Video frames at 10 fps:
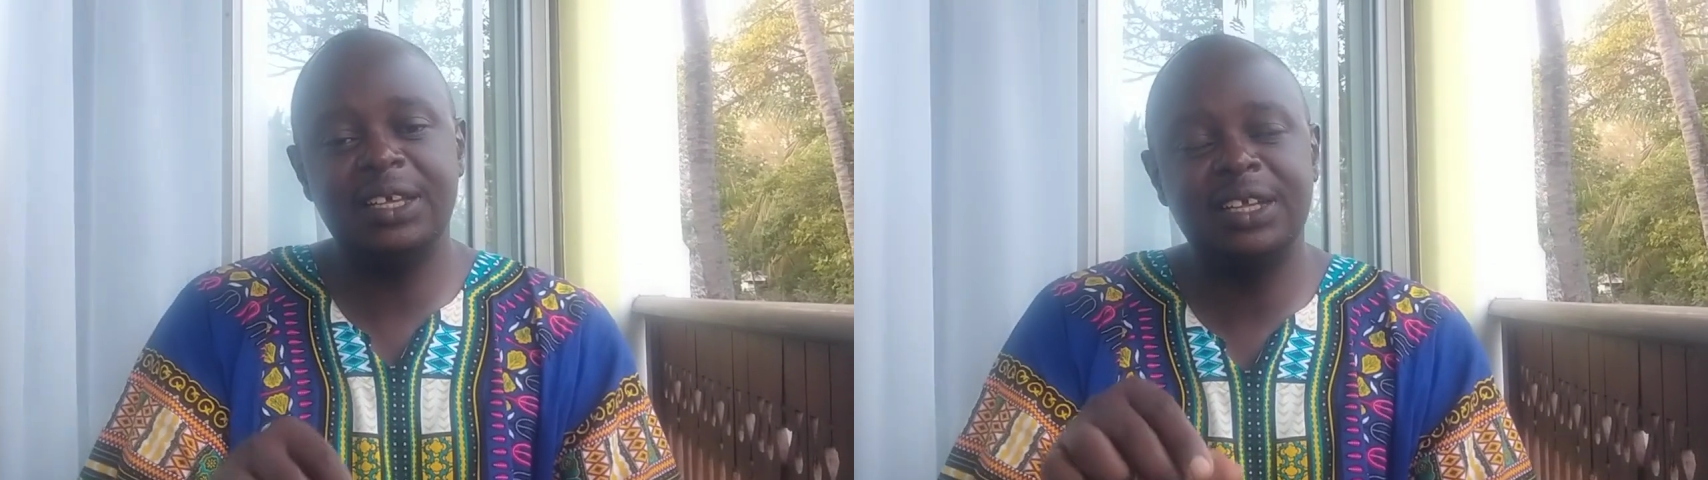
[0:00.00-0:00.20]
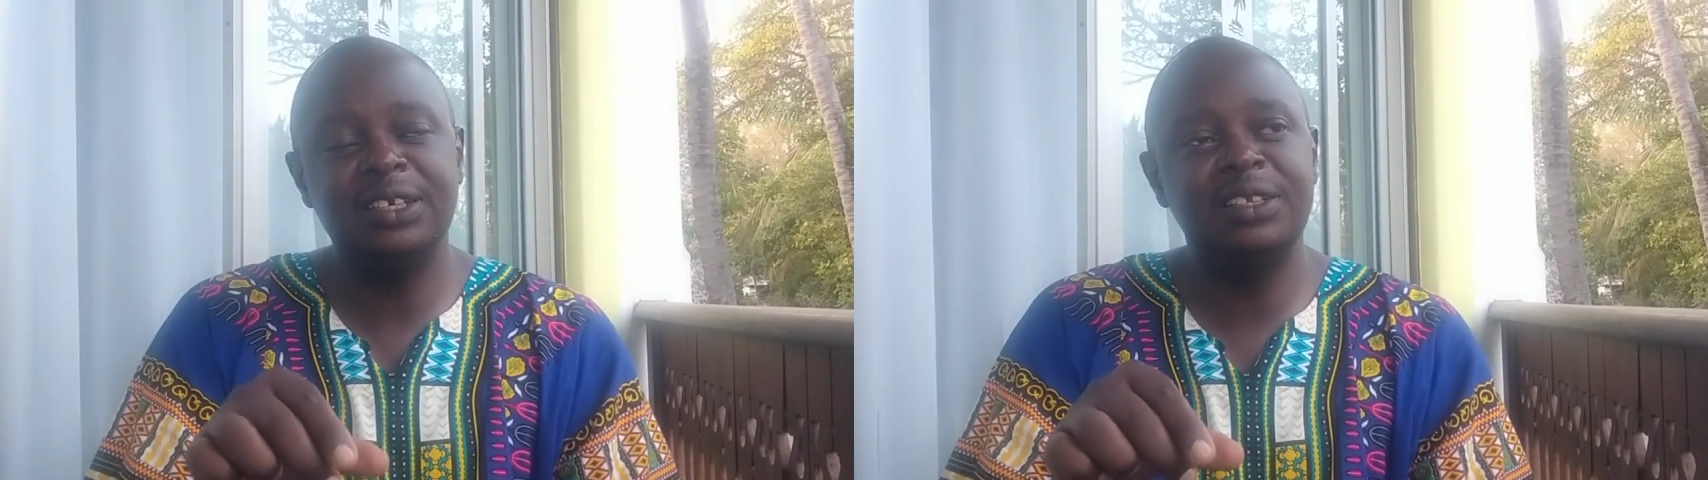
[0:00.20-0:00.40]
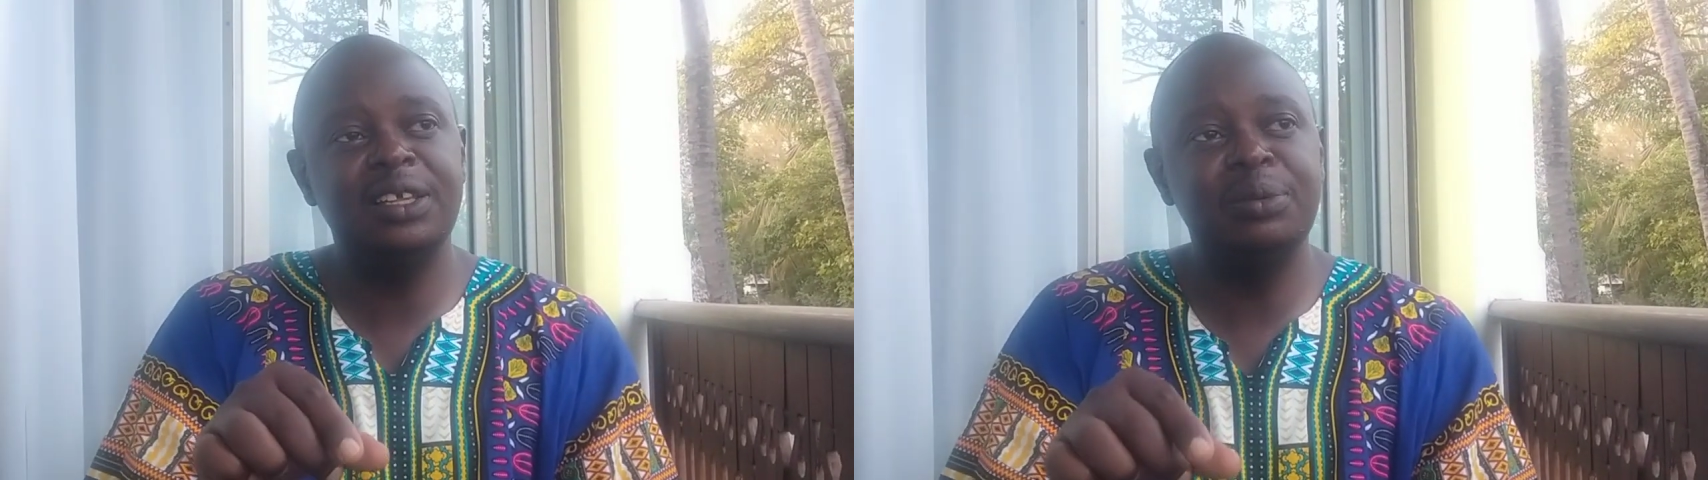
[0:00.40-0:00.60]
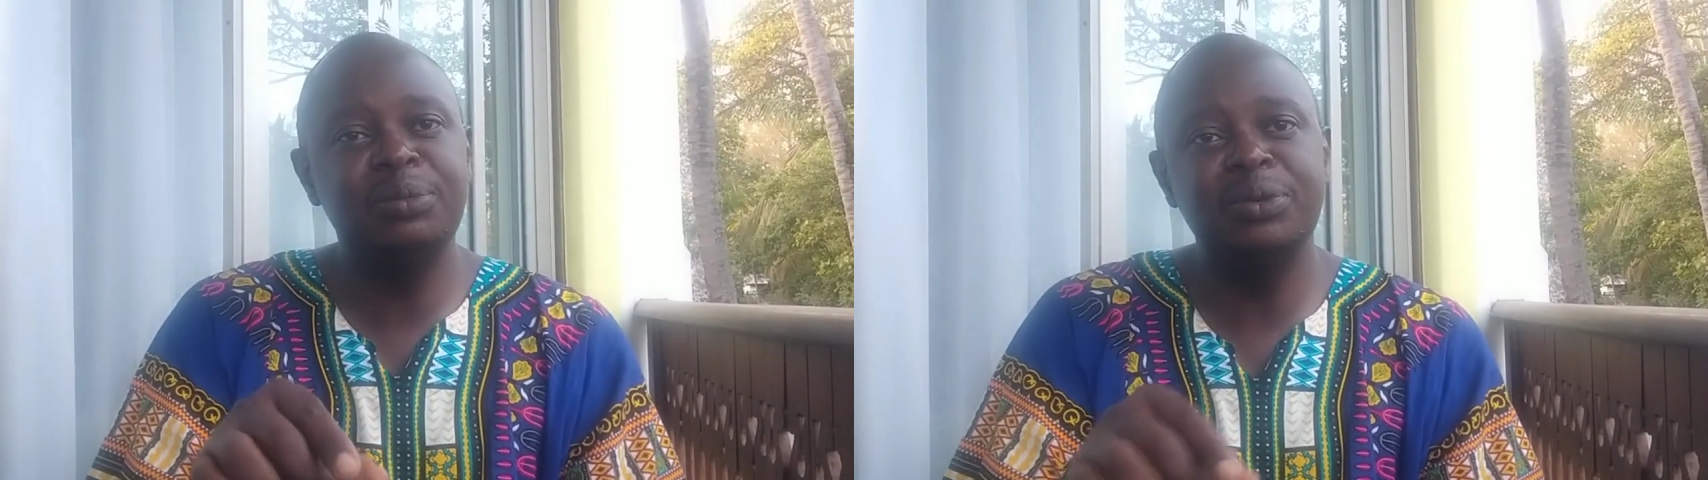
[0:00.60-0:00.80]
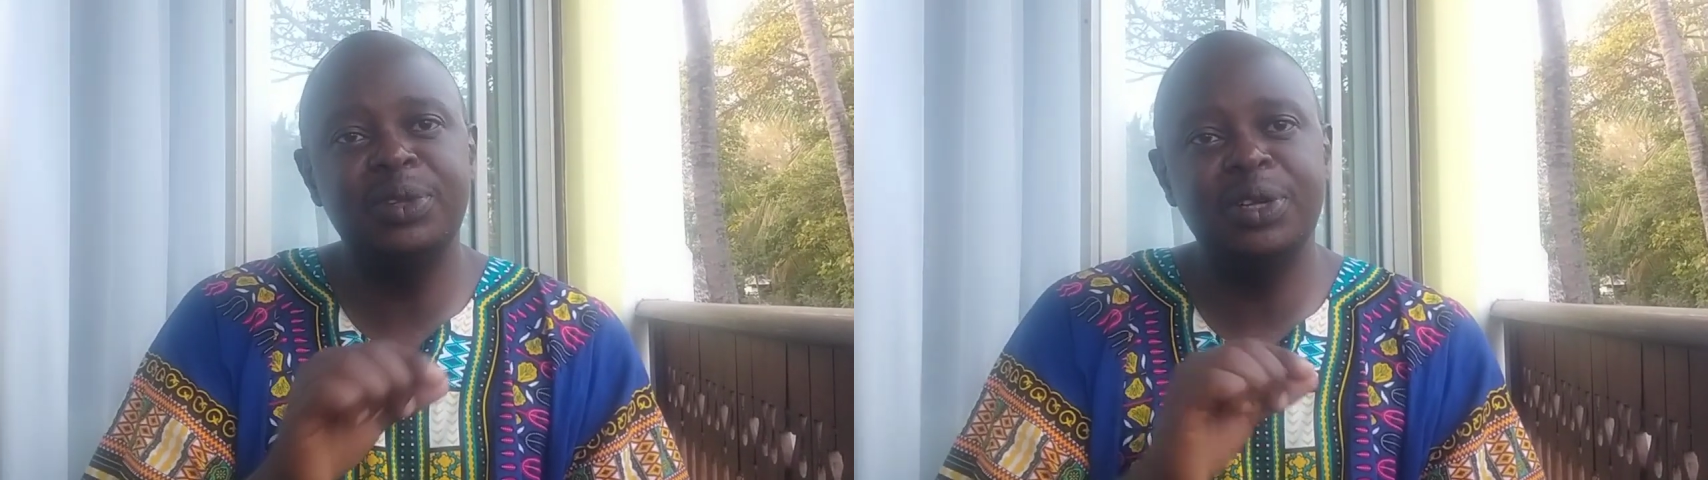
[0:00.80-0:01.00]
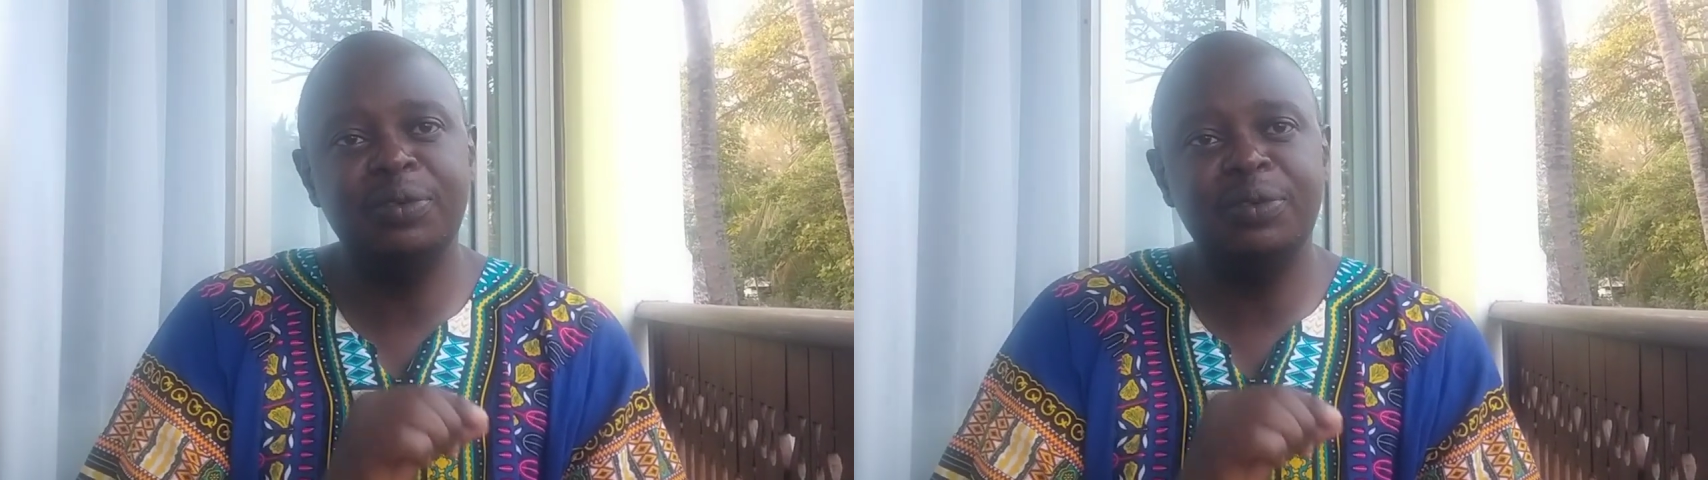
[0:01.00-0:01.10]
and they remove the